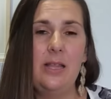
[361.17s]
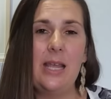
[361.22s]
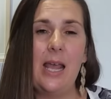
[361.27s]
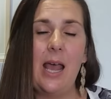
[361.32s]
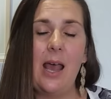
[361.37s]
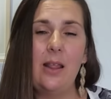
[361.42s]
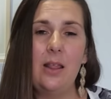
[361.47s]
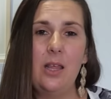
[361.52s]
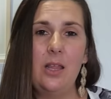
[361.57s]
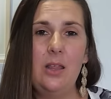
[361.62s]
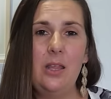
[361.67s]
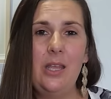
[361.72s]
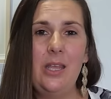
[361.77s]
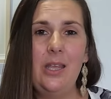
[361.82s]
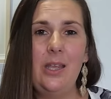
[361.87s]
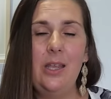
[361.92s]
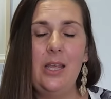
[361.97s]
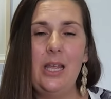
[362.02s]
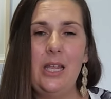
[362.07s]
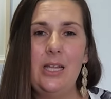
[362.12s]
The other
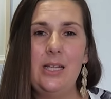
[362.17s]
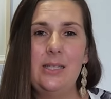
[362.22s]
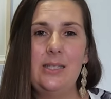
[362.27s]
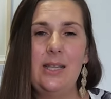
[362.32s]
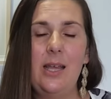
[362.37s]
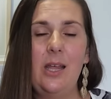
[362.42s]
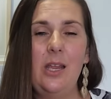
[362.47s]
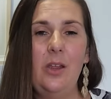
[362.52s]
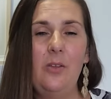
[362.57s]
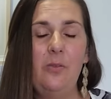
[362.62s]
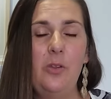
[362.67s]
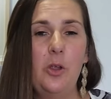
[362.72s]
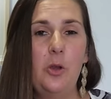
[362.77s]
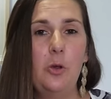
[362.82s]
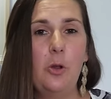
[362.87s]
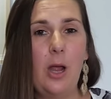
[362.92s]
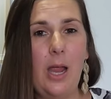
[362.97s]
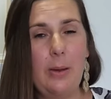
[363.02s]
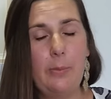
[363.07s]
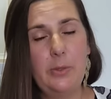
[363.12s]
thing is that if you're
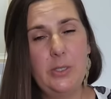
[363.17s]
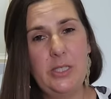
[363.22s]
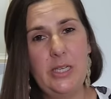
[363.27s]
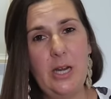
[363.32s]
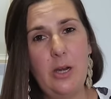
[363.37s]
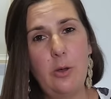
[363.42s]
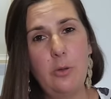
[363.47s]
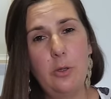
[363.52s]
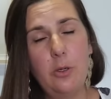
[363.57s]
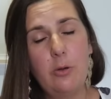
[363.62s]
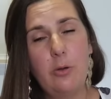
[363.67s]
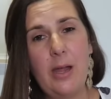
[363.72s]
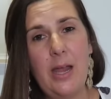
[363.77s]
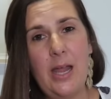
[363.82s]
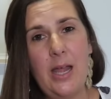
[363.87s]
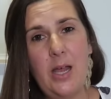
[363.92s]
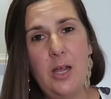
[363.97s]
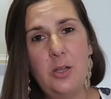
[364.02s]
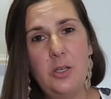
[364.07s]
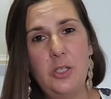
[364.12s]
not able to get on the
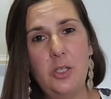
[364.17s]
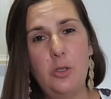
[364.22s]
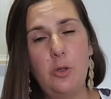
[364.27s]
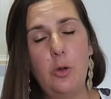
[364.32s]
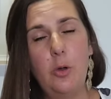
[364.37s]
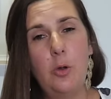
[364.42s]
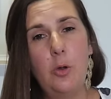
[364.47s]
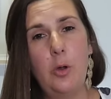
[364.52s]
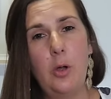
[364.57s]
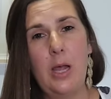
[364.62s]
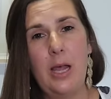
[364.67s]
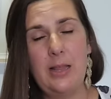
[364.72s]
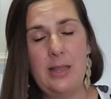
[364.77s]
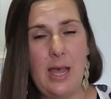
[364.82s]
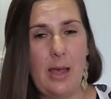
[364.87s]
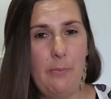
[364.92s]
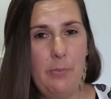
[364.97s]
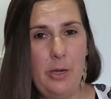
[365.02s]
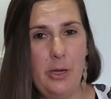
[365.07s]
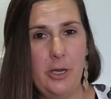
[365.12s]
ground or at
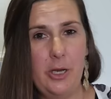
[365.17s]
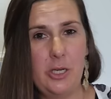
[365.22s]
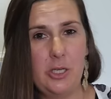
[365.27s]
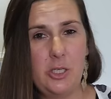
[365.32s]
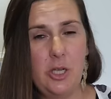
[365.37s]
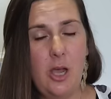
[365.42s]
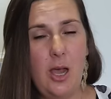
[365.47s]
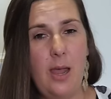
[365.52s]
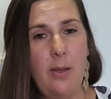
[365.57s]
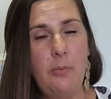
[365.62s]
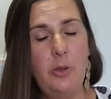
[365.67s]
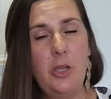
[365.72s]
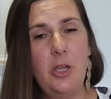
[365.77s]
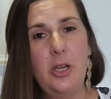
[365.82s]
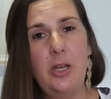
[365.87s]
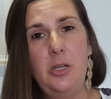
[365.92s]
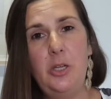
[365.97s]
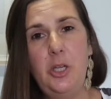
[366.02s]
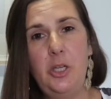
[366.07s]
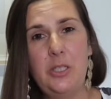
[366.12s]
that period of time, you
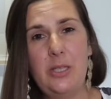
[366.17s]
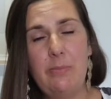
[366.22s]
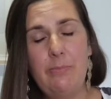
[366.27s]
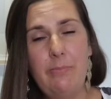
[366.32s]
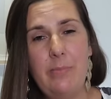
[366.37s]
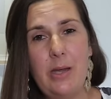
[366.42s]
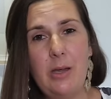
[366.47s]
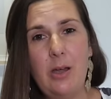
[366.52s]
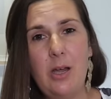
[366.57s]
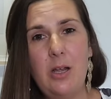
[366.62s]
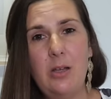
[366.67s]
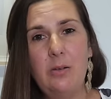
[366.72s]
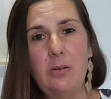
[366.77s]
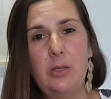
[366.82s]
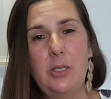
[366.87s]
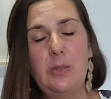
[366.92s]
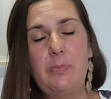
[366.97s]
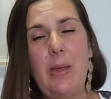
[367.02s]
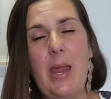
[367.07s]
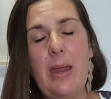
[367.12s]
can use a mirror,
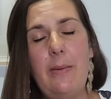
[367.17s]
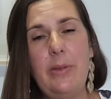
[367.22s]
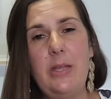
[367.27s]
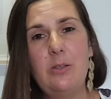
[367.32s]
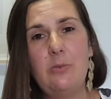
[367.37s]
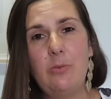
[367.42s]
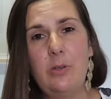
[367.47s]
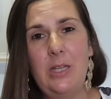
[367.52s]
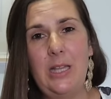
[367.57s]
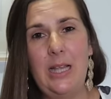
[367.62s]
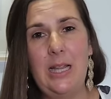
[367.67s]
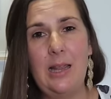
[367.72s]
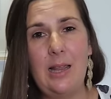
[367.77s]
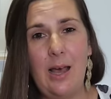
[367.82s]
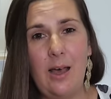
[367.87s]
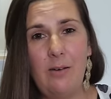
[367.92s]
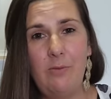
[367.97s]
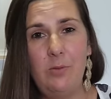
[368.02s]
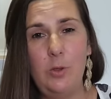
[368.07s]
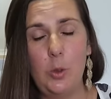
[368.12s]
because babies really
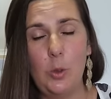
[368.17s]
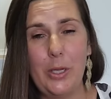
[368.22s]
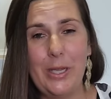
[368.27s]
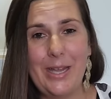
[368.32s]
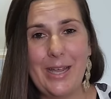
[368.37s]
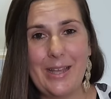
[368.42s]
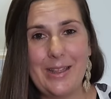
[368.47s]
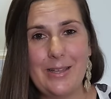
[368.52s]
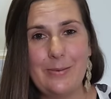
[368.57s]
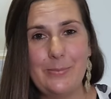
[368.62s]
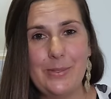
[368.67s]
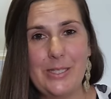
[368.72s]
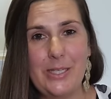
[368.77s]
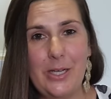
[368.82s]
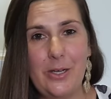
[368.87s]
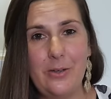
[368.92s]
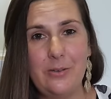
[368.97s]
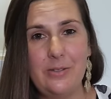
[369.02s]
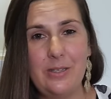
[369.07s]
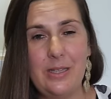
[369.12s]
love looking at
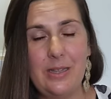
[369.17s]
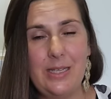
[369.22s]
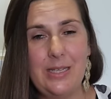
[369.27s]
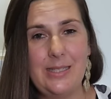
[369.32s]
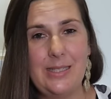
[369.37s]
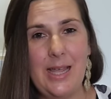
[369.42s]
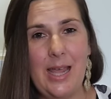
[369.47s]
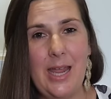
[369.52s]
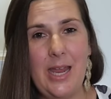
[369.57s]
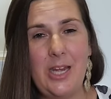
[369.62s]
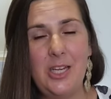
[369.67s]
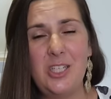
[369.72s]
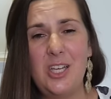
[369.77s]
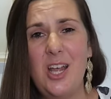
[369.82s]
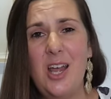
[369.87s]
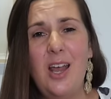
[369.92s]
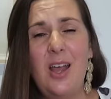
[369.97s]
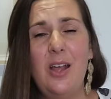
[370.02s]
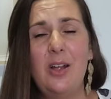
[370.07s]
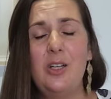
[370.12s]
themselves at this age,
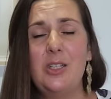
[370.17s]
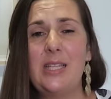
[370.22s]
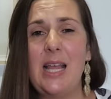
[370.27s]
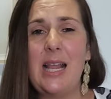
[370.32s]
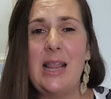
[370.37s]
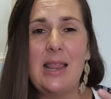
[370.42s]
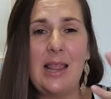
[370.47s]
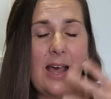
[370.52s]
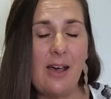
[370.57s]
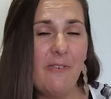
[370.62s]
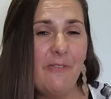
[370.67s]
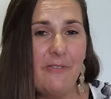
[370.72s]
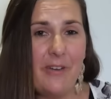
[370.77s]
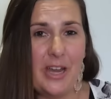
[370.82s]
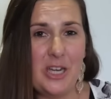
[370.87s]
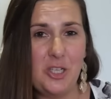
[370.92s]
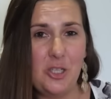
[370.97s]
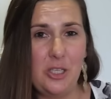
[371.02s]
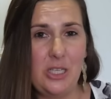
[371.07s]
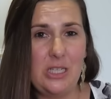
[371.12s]
because they love
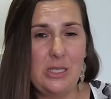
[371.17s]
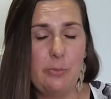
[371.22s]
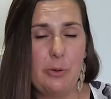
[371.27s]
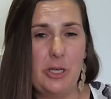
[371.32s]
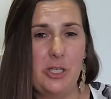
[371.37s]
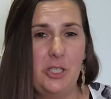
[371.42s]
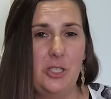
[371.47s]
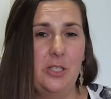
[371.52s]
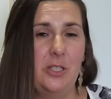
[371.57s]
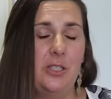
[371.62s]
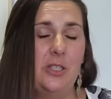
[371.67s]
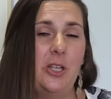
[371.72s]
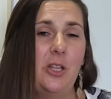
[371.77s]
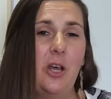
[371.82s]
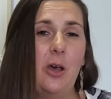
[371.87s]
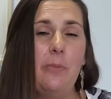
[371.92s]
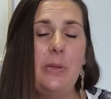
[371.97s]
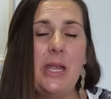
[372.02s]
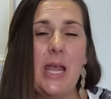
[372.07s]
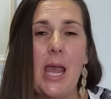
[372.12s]
facial expressions. So
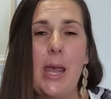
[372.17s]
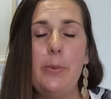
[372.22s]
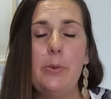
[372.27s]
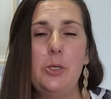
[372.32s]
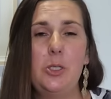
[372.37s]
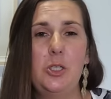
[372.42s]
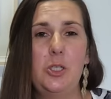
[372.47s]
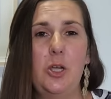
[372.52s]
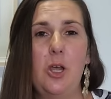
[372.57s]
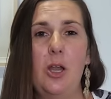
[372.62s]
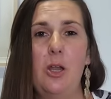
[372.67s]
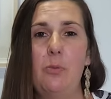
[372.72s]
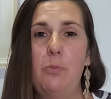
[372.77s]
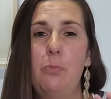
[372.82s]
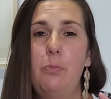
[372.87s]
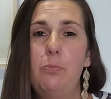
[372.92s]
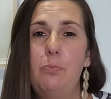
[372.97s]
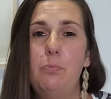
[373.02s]
they'll be able to kind of